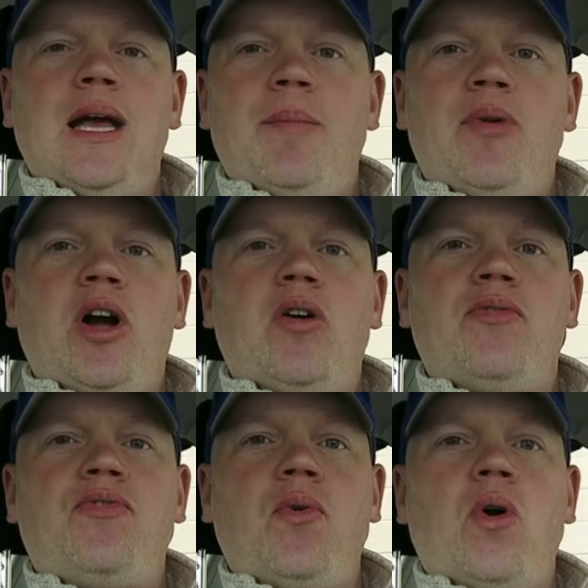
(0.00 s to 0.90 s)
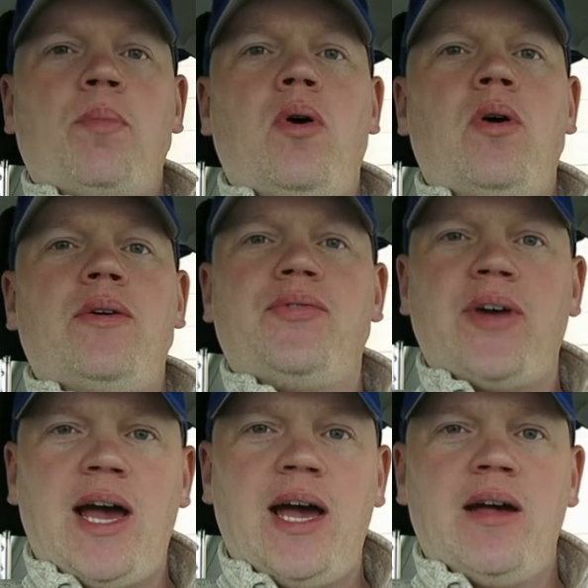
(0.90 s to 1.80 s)
I'm gonna go a
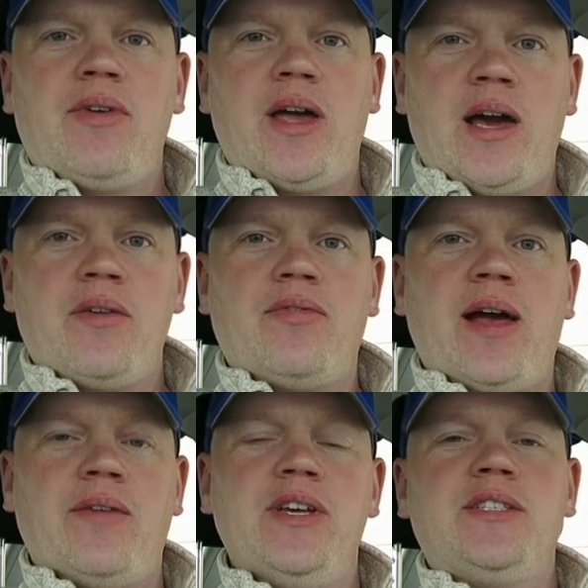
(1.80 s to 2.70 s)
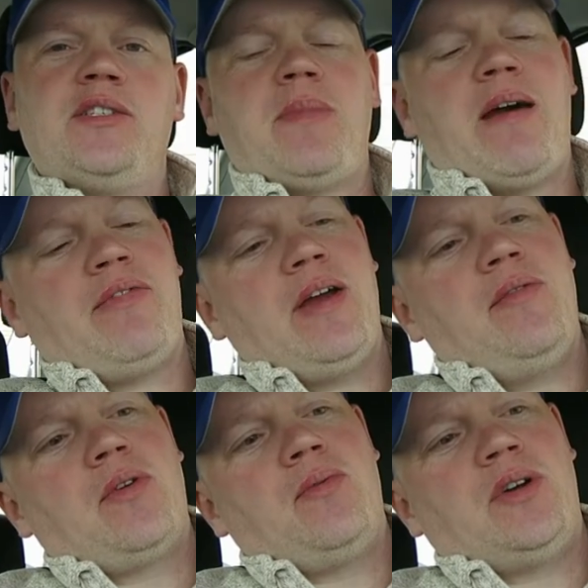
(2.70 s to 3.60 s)
4.5 out of 5. This is my
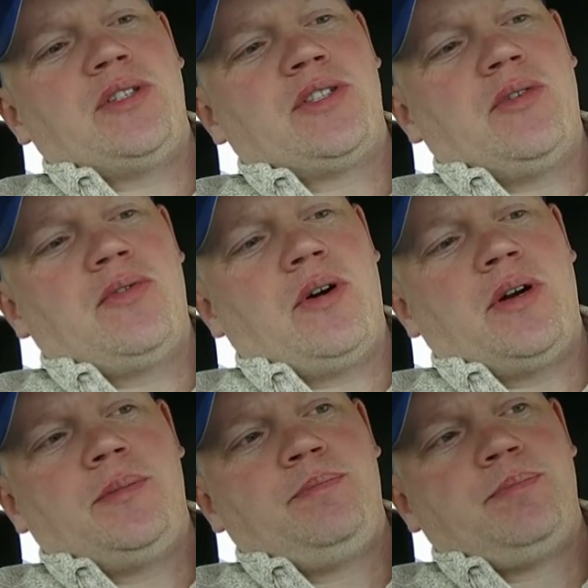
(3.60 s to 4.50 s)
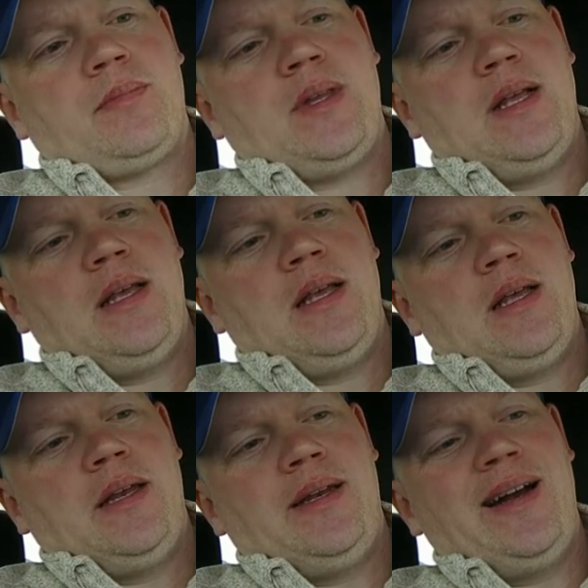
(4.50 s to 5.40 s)
favorite one so far.
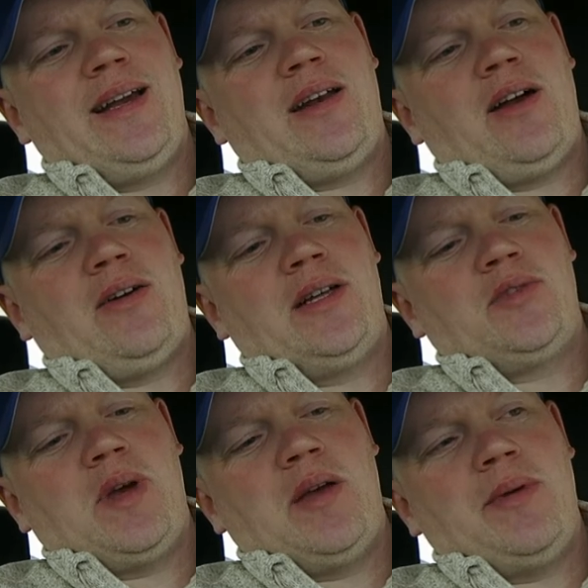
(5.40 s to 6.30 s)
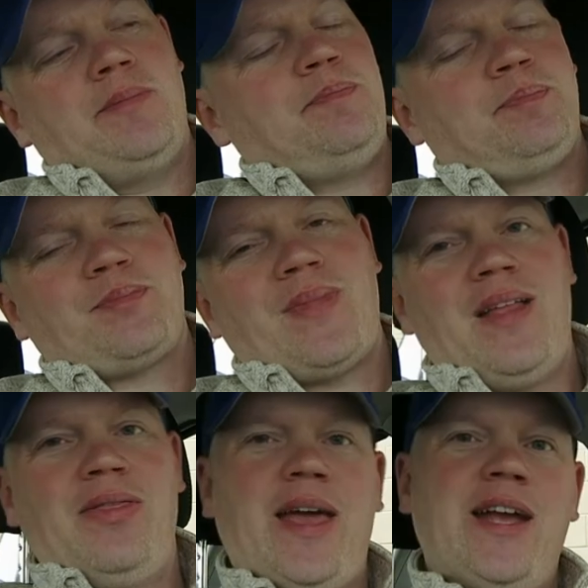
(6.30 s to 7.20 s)
Dunkin' Donuts, baby.
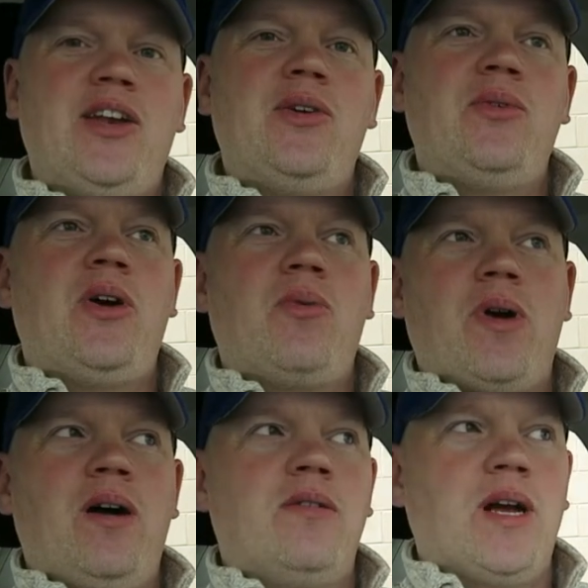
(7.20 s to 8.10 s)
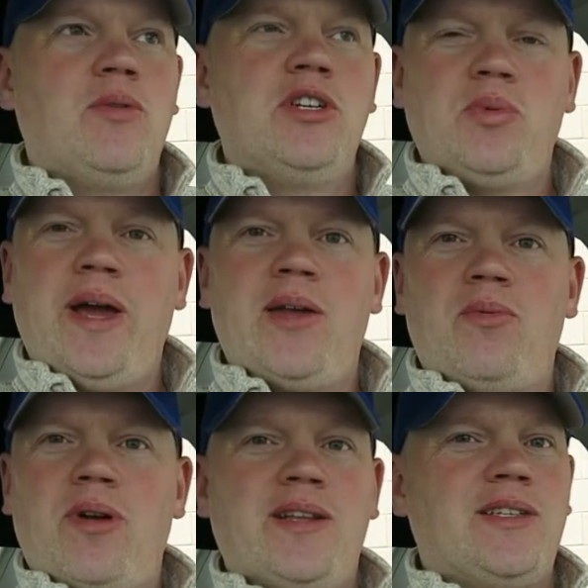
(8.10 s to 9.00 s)
They do no wrong. I wish we had
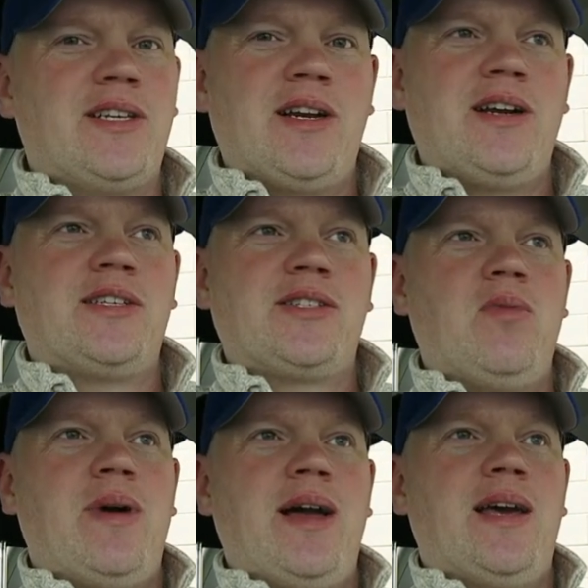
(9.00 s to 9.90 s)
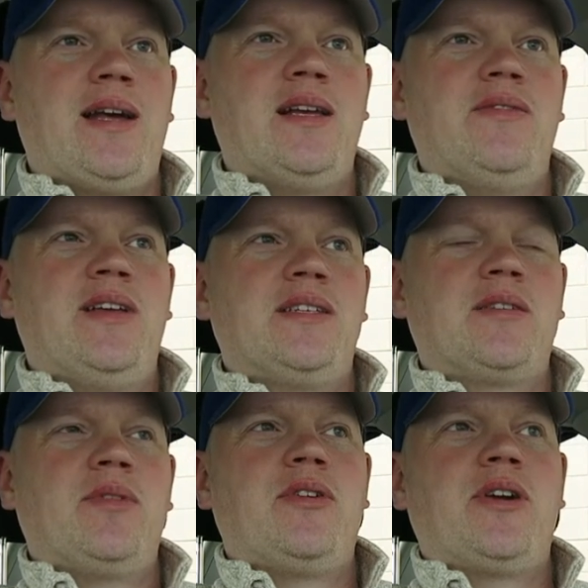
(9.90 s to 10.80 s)
one in this area so bad. I love to eat
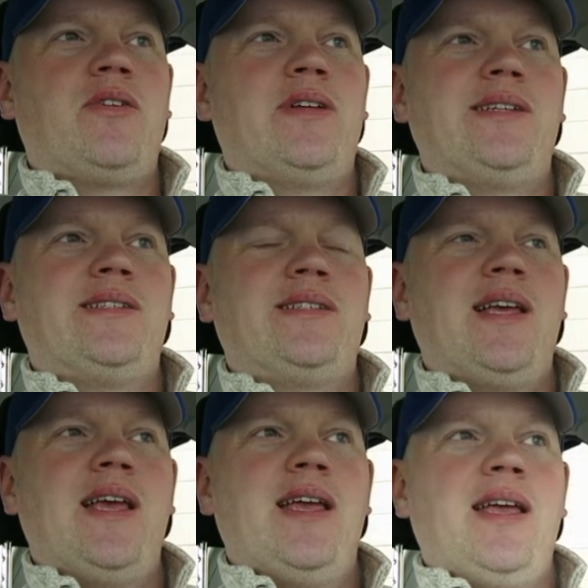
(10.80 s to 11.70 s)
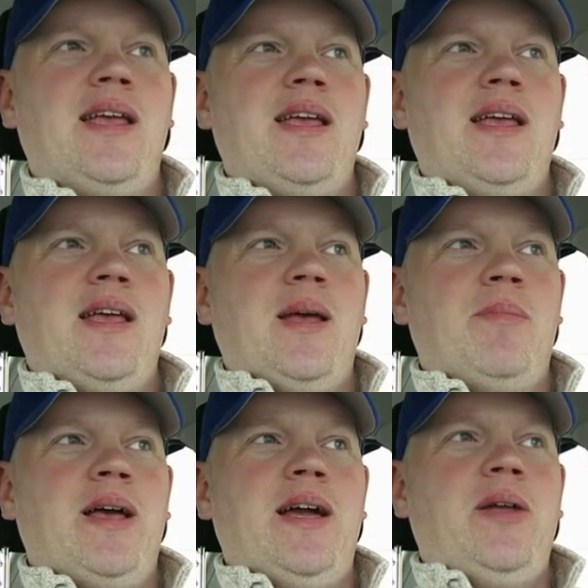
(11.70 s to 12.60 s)
some of their donuts.
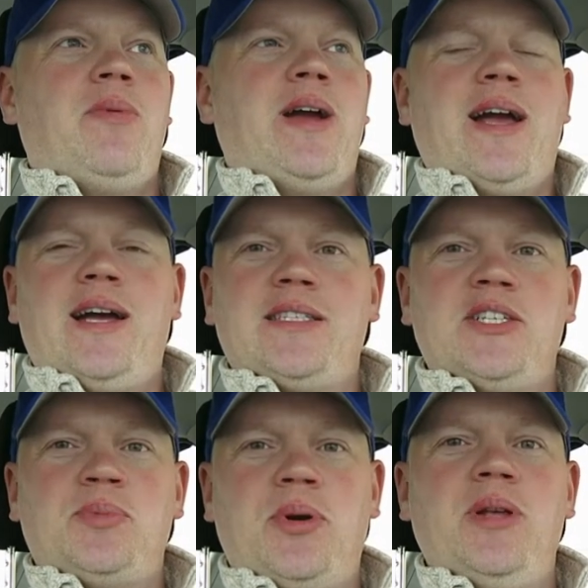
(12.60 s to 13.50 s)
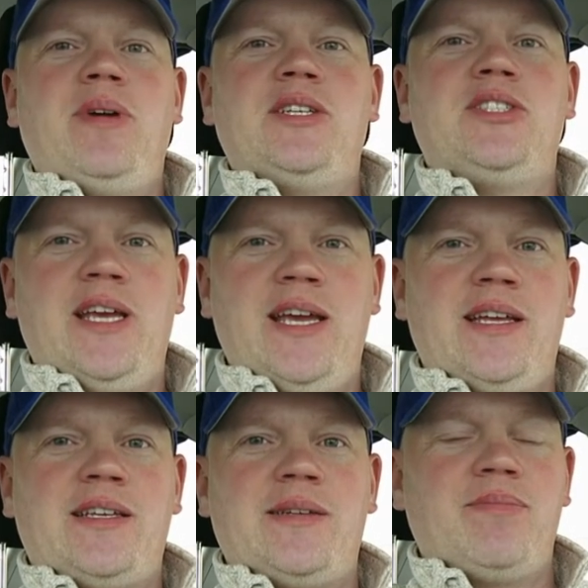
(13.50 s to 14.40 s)
But anyway, guys, that's pretty much
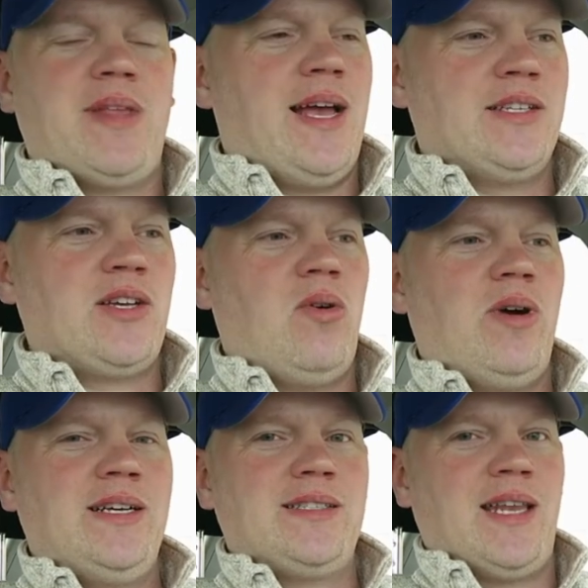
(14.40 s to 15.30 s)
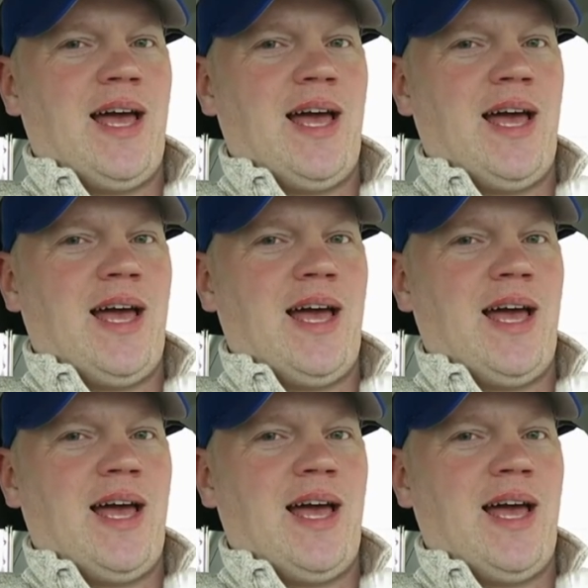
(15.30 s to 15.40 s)
it. As always,